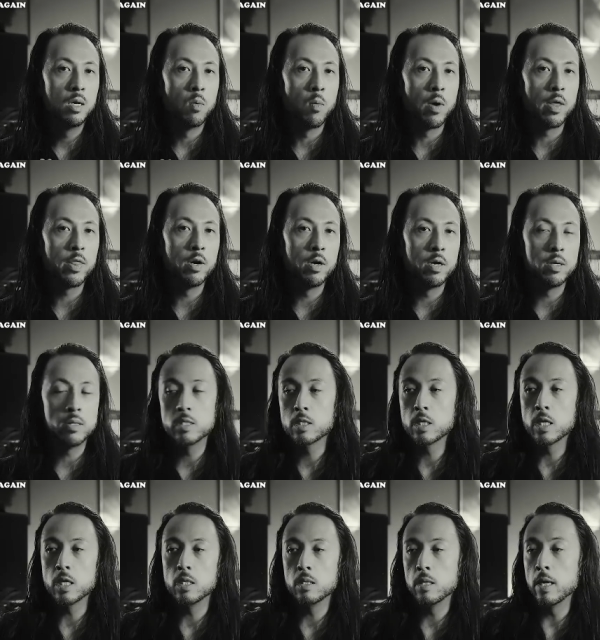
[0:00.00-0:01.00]
whether
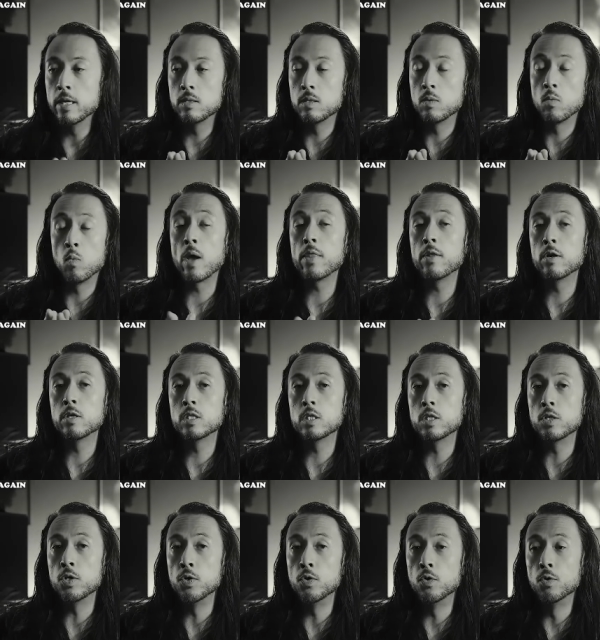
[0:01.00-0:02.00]
it's, it, whether it's
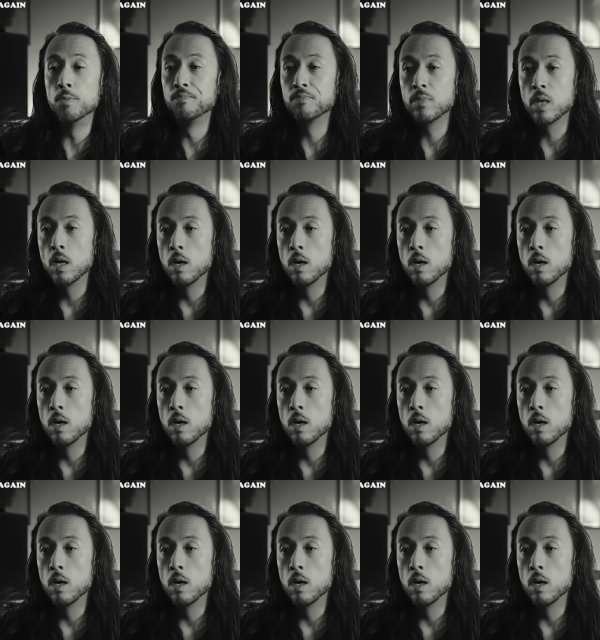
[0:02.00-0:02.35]
to